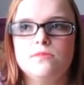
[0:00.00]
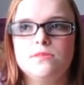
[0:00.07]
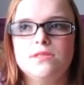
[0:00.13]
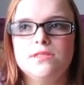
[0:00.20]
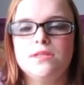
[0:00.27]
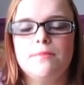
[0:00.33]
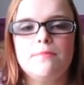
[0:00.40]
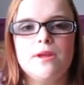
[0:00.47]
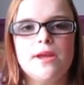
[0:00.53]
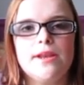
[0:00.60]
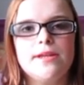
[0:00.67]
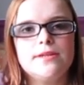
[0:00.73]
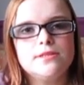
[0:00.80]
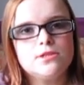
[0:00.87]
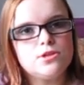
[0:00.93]
send me a
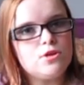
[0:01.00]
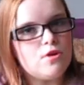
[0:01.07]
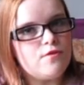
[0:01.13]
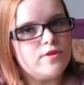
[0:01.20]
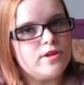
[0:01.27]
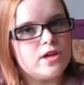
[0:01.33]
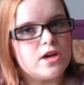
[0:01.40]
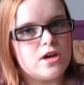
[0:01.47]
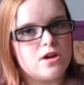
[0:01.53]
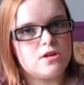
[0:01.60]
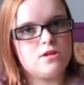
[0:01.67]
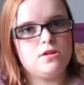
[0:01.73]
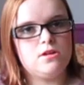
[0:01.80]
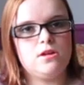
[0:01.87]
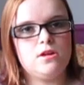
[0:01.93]
link to your video.
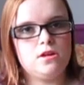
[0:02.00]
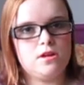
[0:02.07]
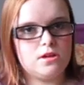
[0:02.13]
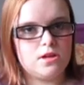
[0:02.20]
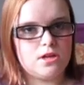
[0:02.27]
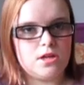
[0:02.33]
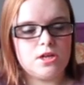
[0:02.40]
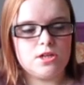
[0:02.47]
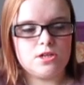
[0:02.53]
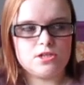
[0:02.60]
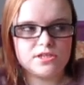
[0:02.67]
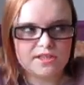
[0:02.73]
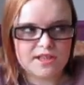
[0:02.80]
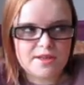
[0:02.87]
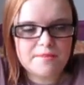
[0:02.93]

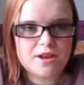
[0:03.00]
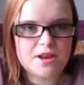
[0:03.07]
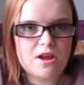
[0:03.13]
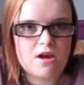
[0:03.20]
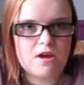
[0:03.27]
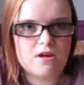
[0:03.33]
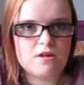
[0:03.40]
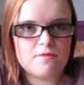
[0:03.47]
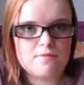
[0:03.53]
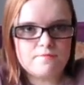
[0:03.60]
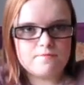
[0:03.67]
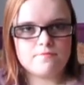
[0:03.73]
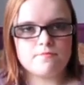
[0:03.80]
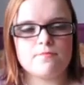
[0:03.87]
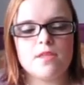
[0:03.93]
Just let me know.
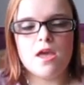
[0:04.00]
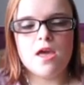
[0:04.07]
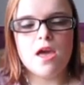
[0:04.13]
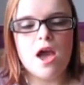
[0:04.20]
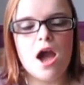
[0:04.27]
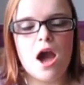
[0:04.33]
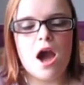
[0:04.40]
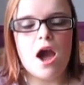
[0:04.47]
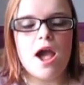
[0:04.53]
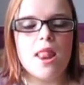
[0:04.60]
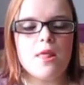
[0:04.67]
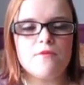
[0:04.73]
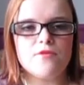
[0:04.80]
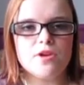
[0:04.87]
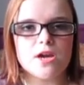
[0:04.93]
I
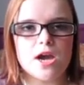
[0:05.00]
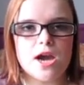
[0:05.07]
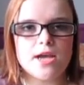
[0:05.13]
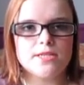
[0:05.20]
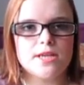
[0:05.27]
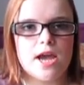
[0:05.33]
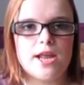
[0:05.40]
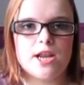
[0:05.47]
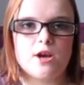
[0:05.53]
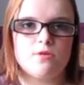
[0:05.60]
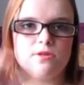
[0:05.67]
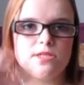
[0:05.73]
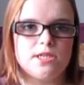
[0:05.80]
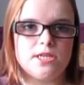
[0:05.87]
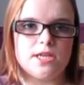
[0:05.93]
love you guys, and I will
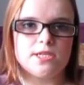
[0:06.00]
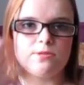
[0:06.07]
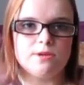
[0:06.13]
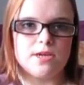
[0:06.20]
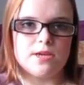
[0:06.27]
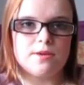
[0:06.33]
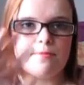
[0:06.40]
see you next week.